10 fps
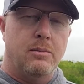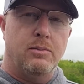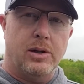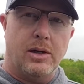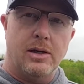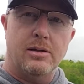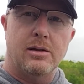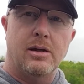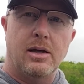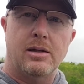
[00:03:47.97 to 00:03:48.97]
put the in,
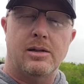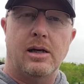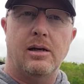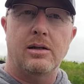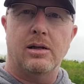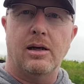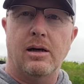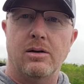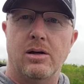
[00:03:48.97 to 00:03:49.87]
the extended insulators